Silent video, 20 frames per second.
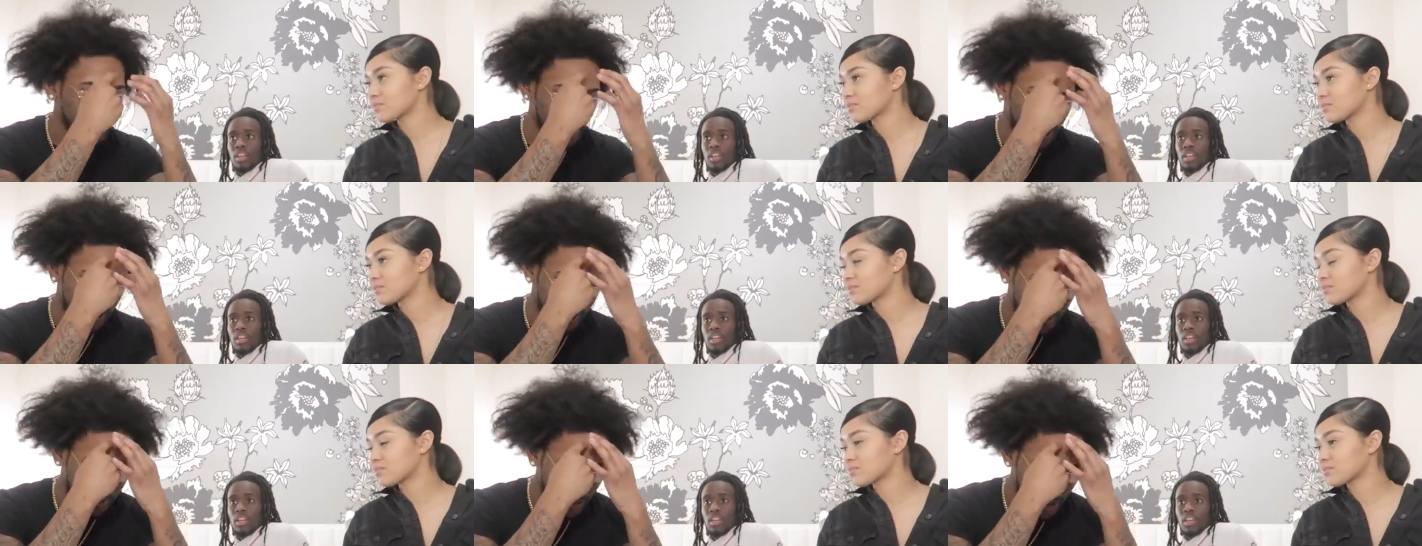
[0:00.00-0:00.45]
Speaker 1: know I
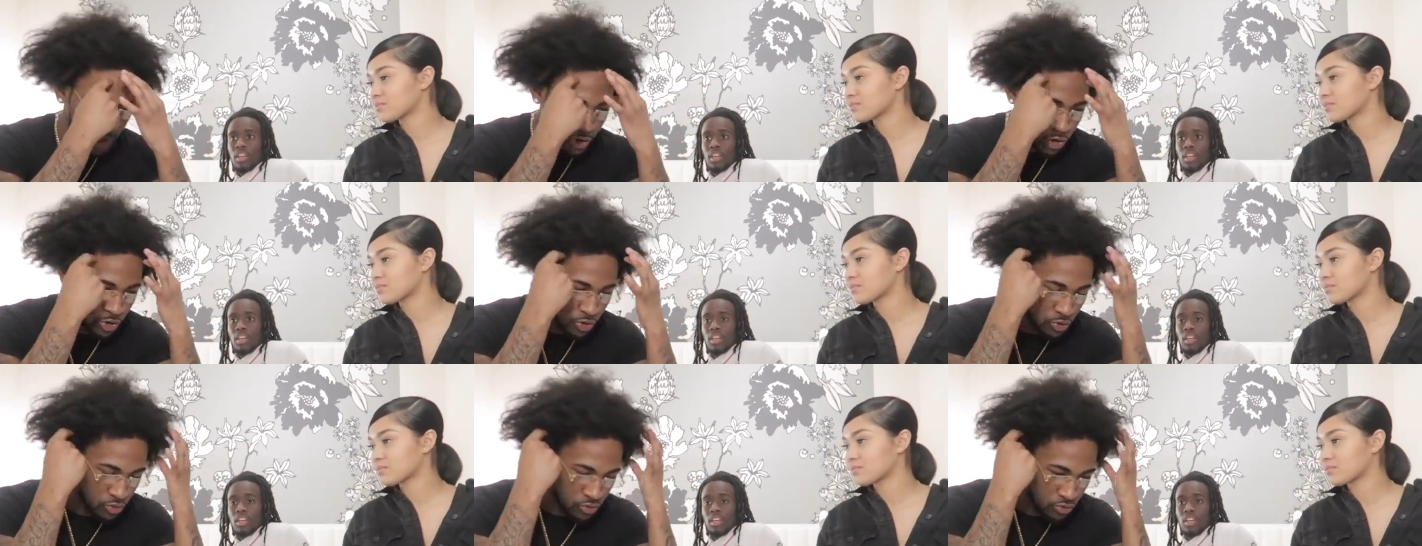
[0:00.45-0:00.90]
had a pink
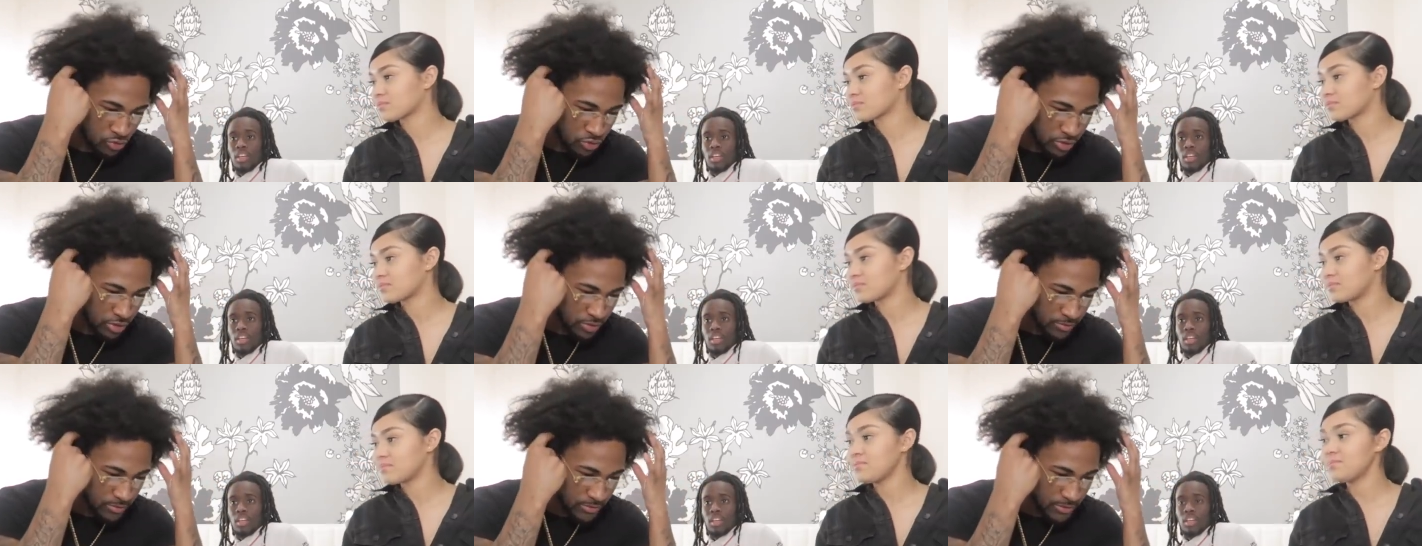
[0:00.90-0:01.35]
silk
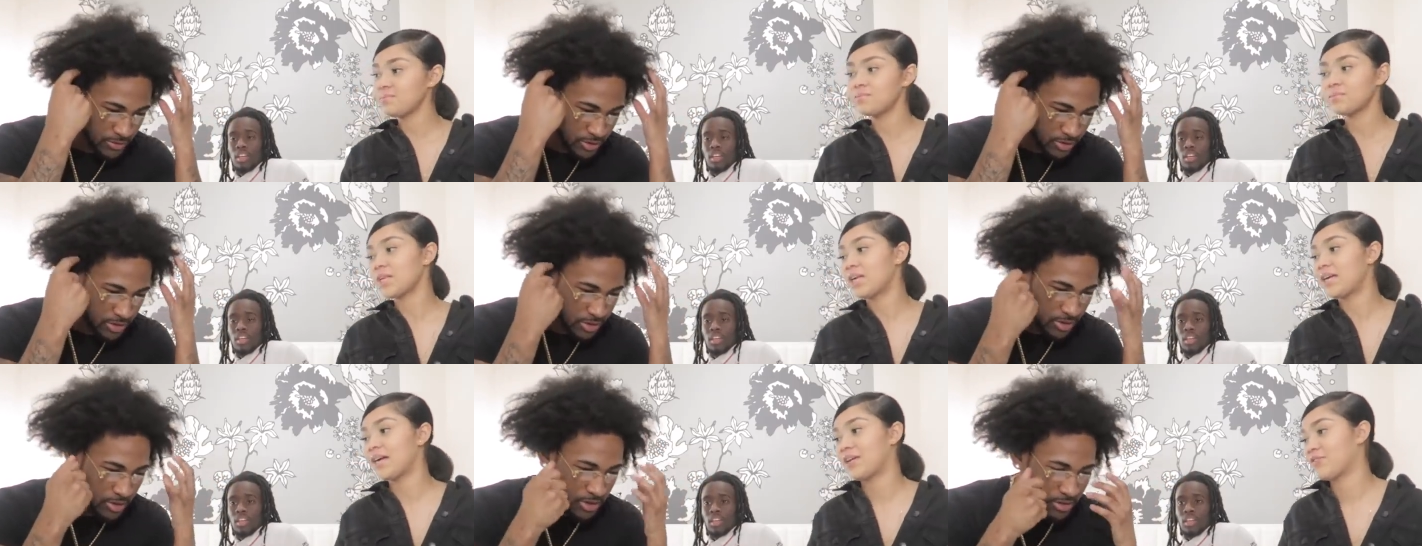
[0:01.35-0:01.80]
on.
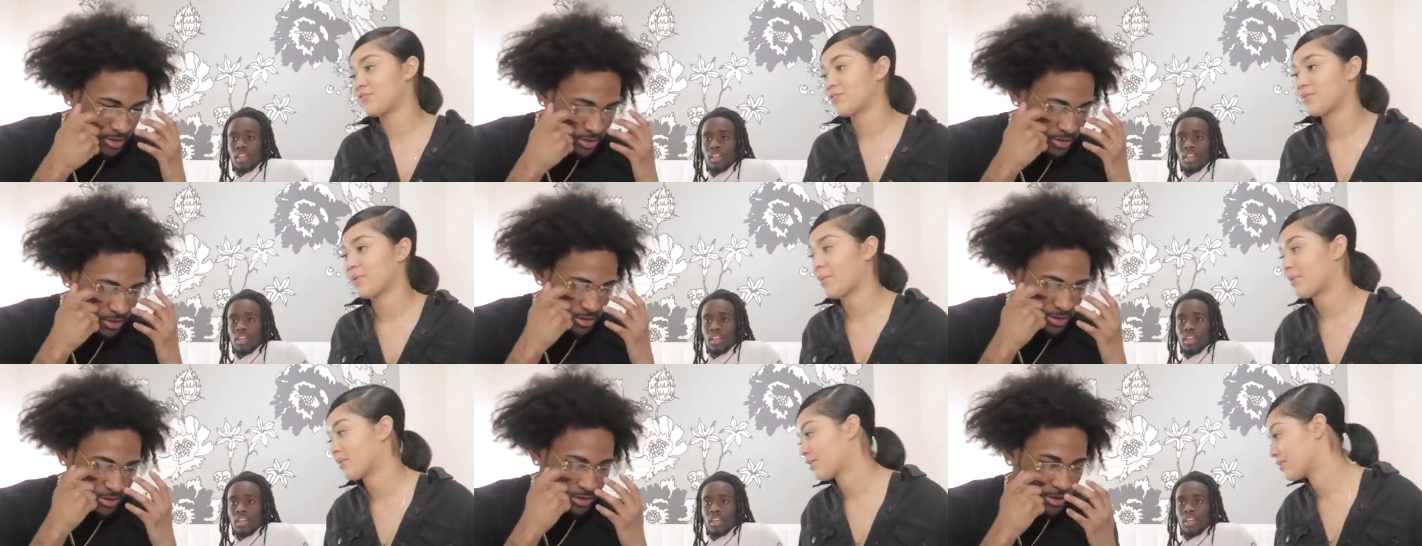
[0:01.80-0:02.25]
I don't
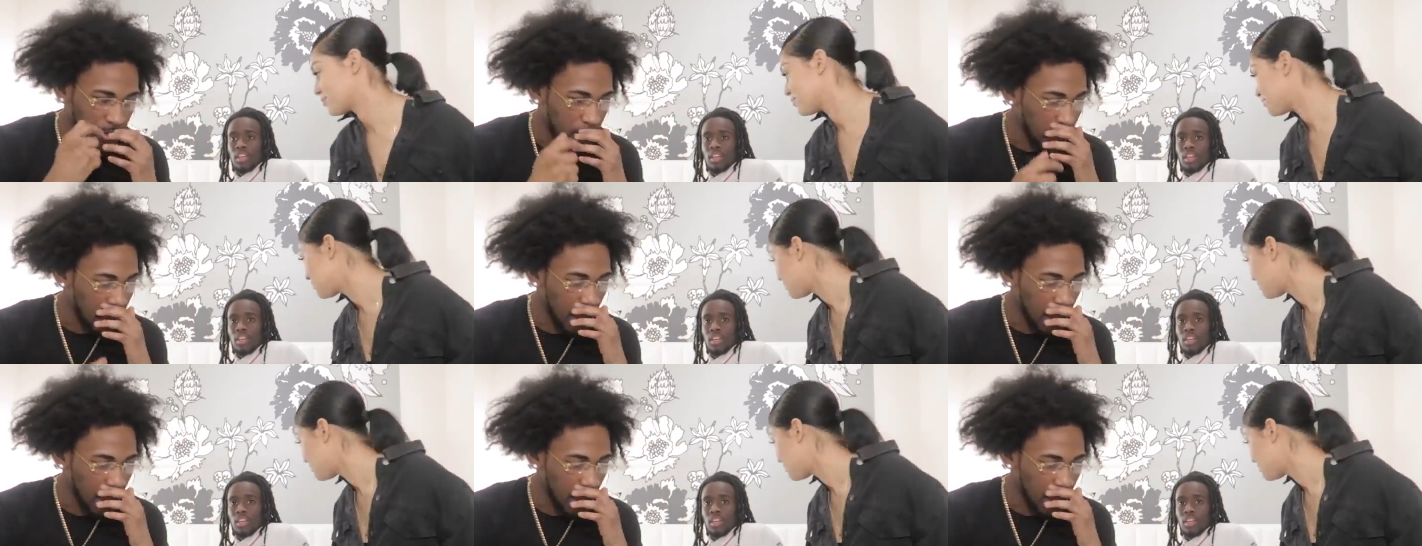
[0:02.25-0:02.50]
remember.